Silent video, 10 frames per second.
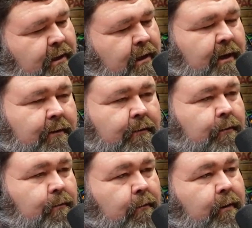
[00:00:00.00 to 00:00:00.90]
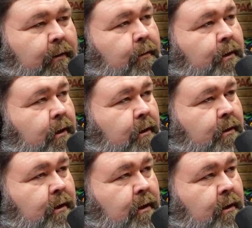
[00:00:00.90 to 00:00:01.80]
thing with what we and Rochelle's
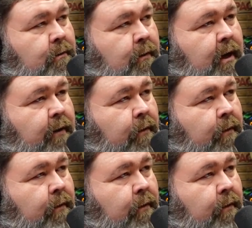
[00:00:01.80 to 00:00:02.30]
done is we